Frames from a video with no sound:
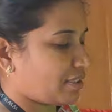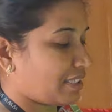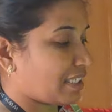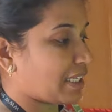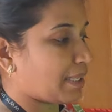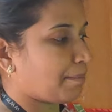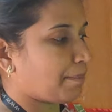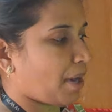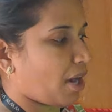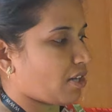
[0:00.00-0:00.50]

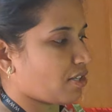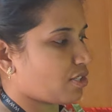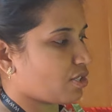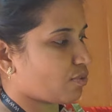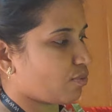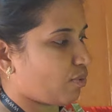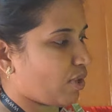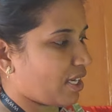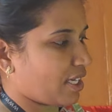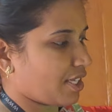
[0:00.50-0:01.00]
three
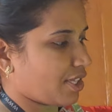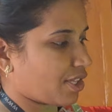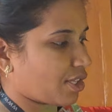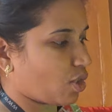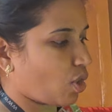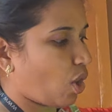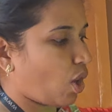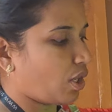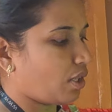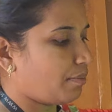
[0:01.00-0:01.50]
parts. One is
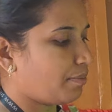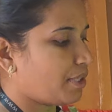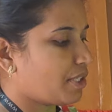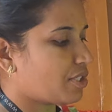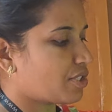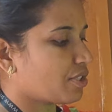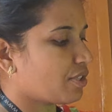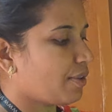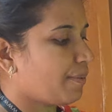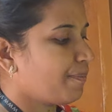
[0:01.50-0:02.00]

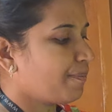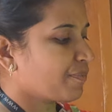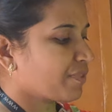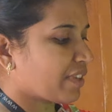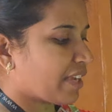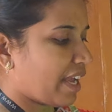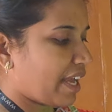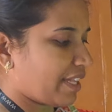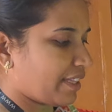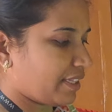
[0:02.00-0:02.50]
collimator,
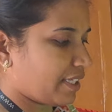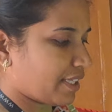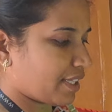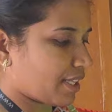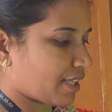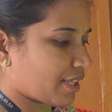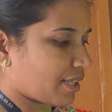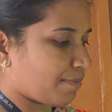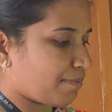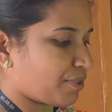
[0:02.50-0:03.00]
this
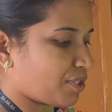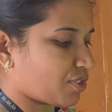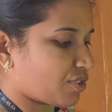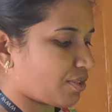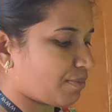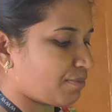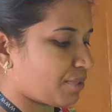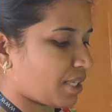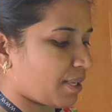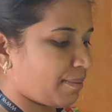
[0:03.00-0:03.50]
is the
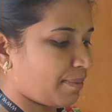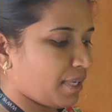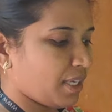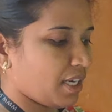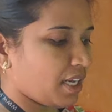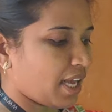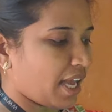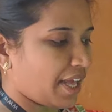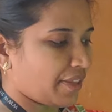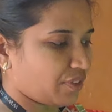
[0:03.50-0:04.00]
prism
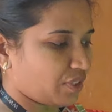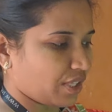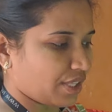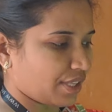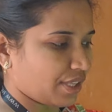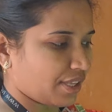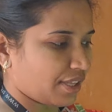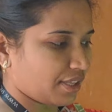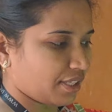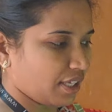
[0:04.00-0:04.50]
table, and
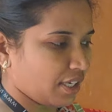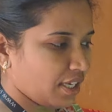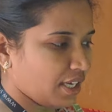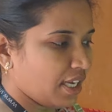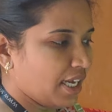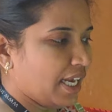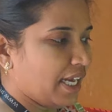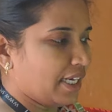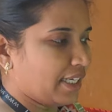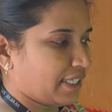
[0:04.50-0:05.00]
this is the
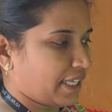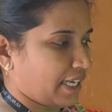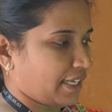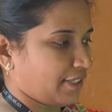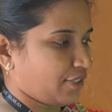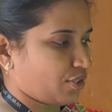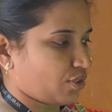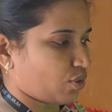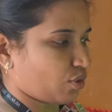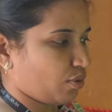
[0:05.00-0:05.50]

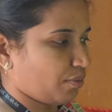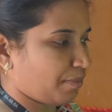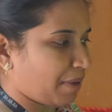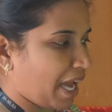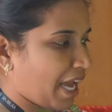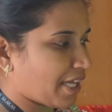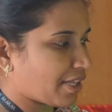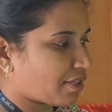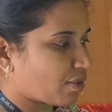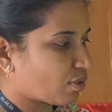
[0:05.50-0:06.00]
telescope.
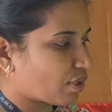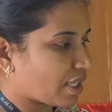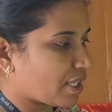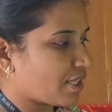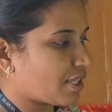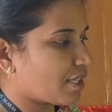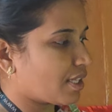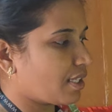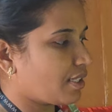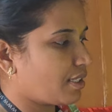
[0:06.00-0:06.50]
As you
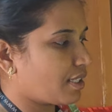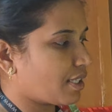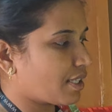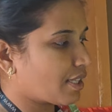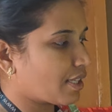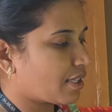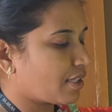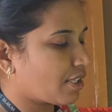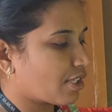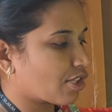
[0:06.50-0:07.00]
can see,
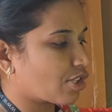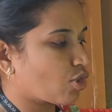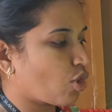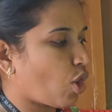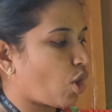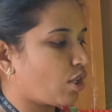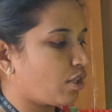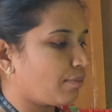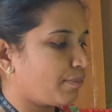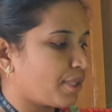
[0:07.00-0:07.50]
this
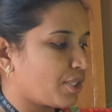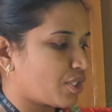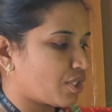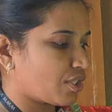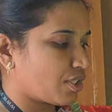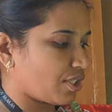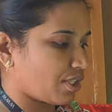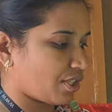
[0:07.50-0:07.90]
collimator